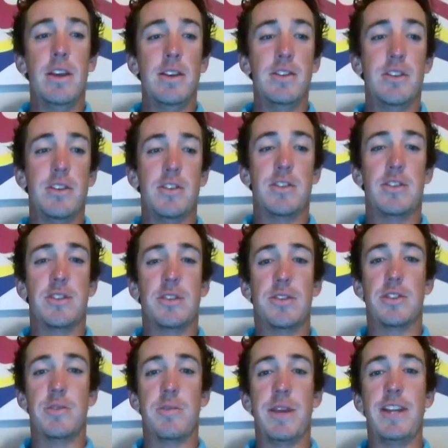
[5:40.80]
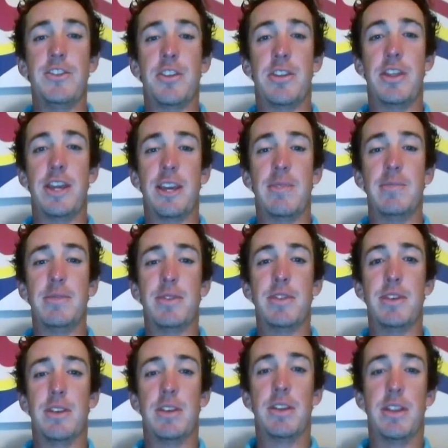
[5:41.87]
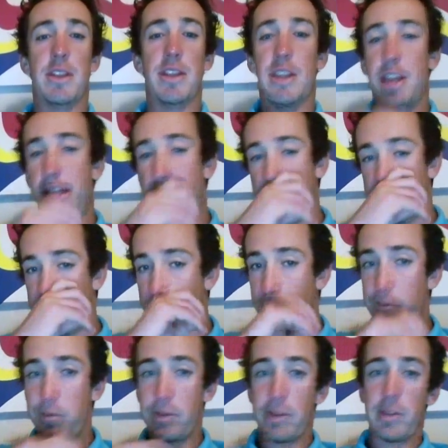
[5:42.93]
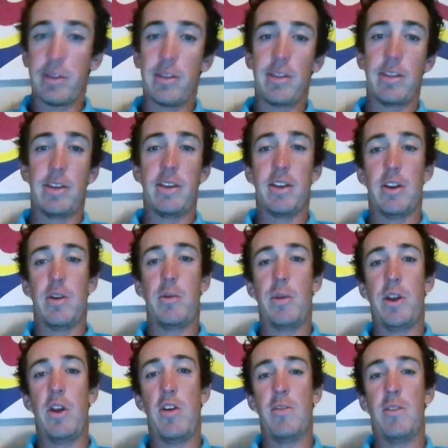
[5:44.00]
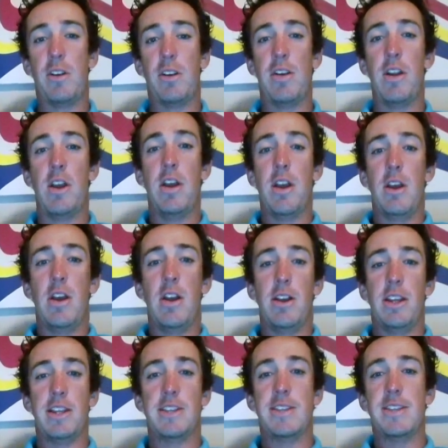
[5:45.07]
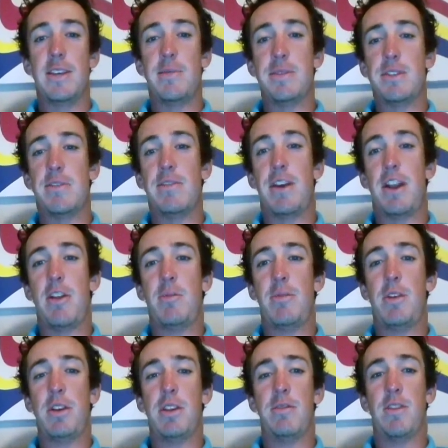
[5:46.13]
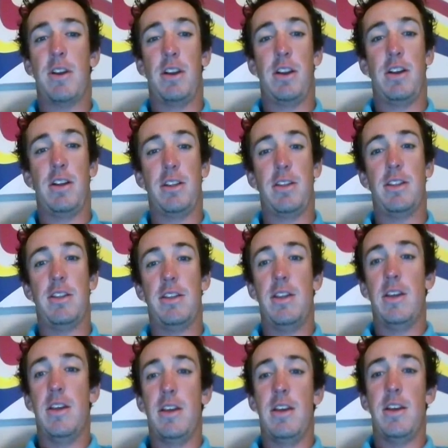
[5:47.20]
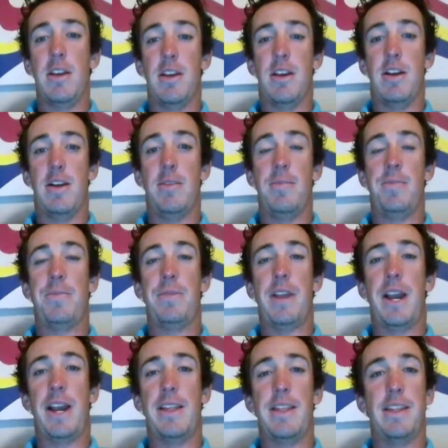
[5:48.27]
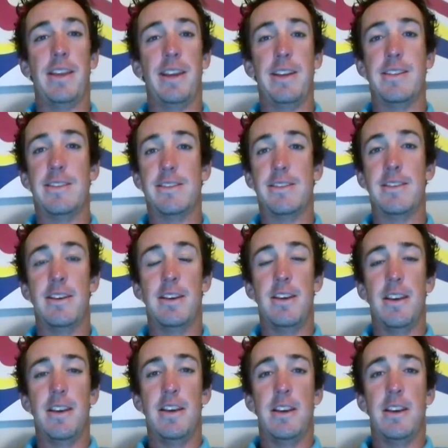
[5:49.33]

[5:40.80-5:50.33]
So some major themes that I went over are that sleep is a vital part of our health. Athletes